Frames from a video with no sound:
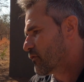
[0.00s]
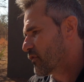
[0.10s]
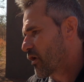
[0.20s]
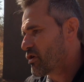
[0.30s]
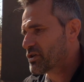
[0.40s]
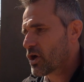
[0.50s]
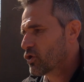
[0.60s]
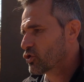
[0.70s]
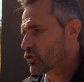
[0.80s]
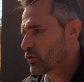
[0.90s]
very
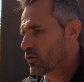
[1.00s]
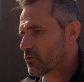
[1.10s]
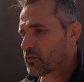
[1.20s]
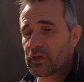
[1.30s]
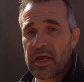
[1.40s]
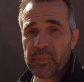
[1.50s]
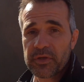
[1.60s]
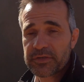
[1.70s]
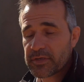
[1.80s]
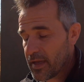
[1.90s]
social for
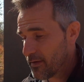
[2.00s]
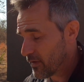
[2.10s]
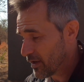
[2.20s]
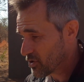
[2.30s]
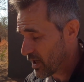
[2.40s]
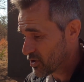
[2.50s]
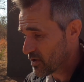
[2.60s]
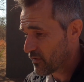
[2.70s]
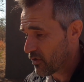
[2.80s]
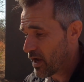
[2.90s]
leopards. They're
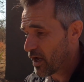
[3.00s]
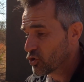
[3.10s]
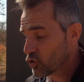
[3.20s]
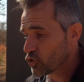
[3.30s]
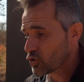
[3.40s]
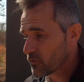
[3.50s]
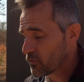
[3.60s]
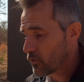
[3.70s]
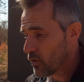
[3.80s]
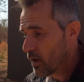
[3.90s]
actually very unusual
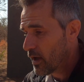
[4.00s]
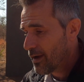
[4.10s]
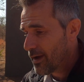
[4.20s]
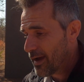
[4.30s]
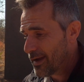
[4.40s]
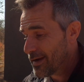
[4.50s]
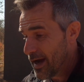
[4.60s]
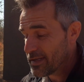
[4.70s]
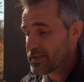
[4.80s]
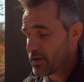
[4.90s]
for
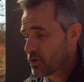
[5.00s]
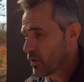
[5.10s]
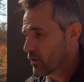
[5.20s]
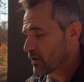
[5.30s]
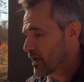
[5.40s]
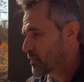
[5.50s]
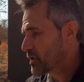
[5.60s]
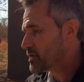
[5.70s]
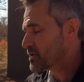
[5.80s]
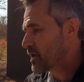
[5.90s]
9-10-year-old
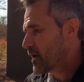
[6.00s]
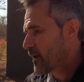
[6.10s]
leopards.